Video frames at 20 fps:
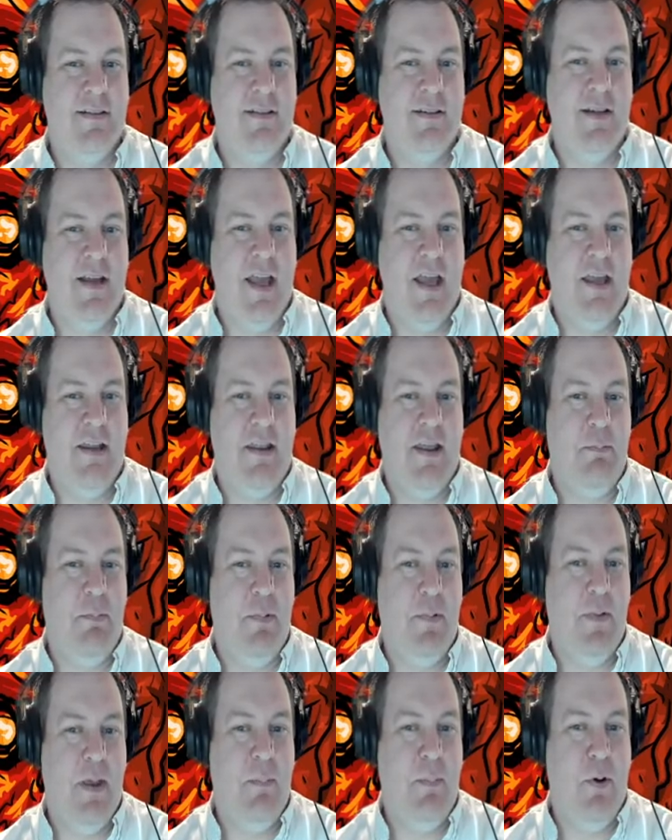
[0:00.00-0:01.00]
It, they
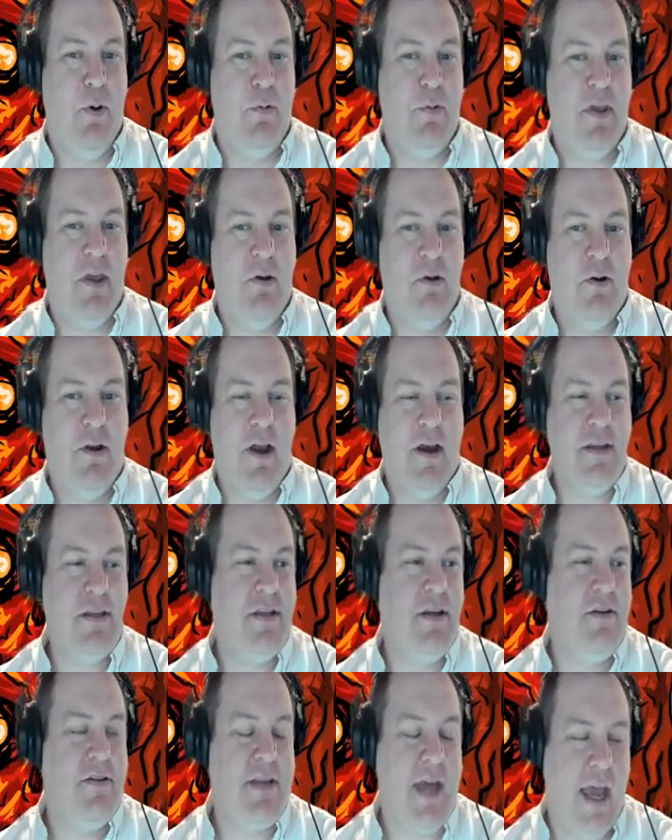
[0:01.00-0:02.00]
they both kill
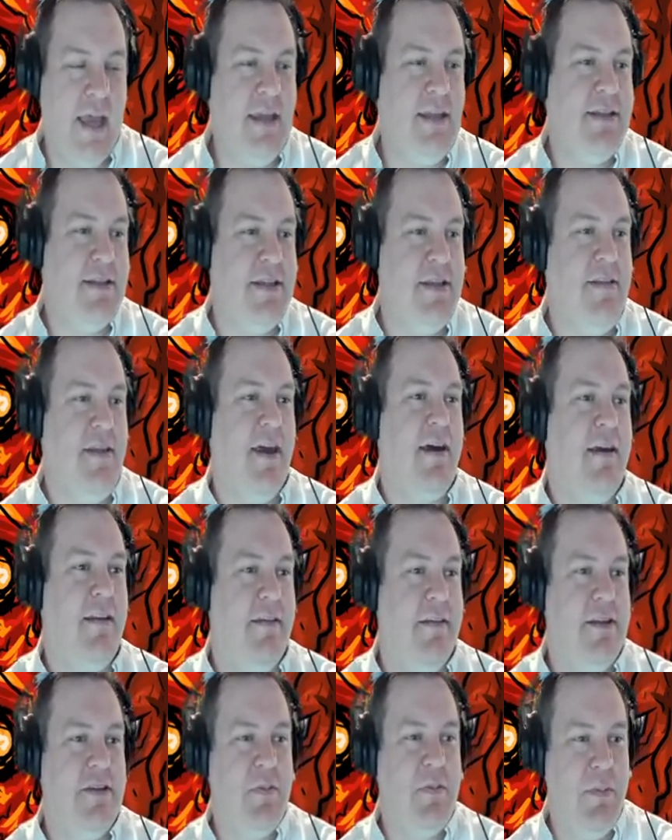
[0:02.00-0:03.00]
custodes. I could see that.
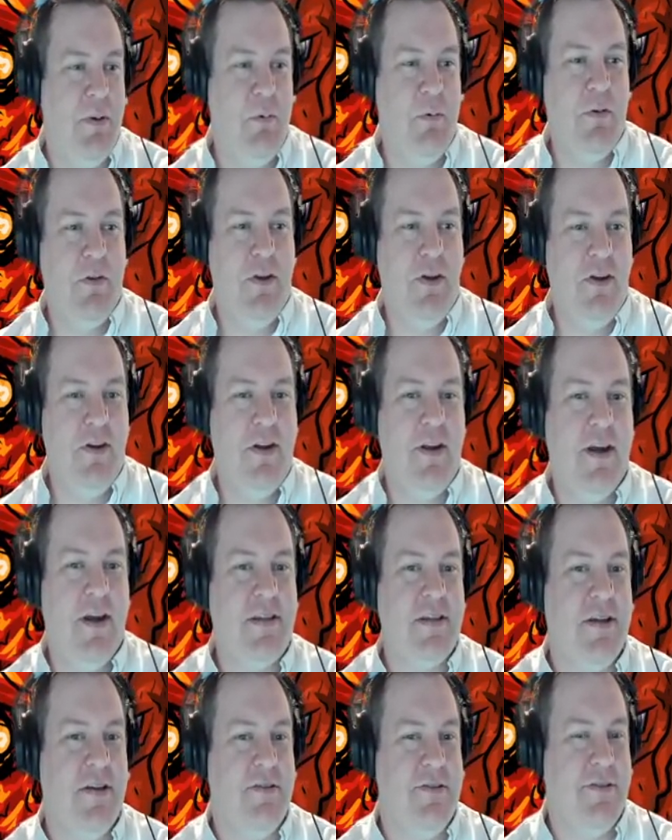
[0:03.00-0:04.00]
This would be really good to
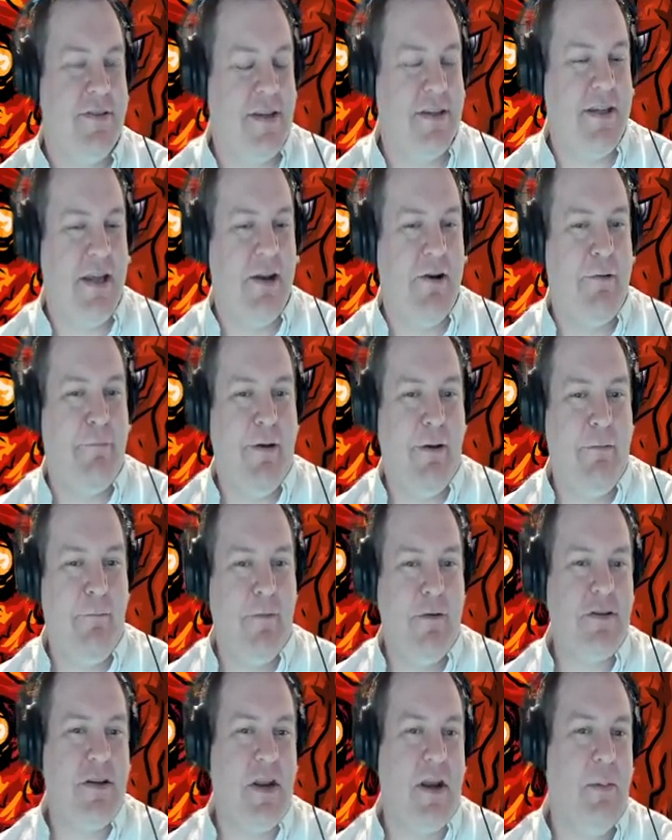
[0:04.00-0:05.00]
custodes because they don't fight
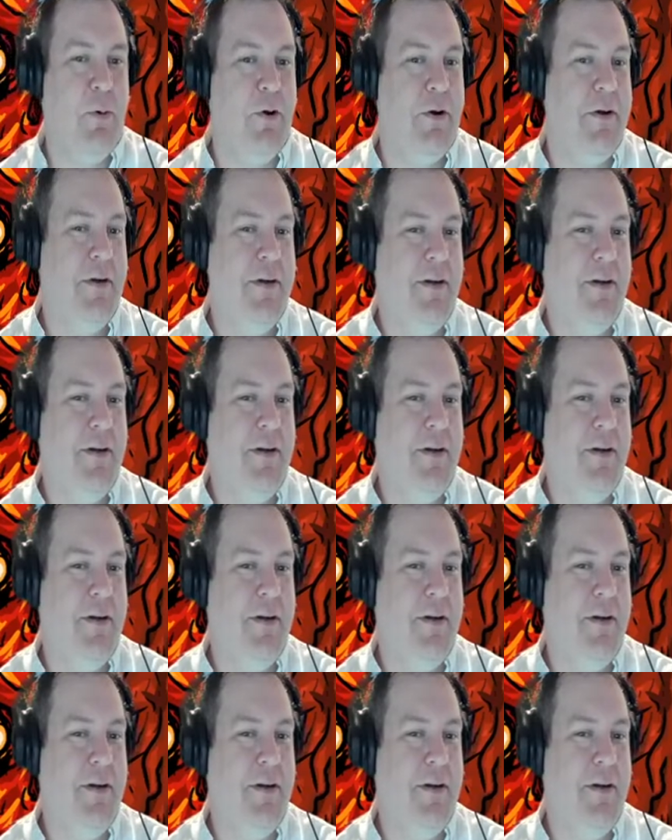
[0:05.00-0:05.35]
first anymore.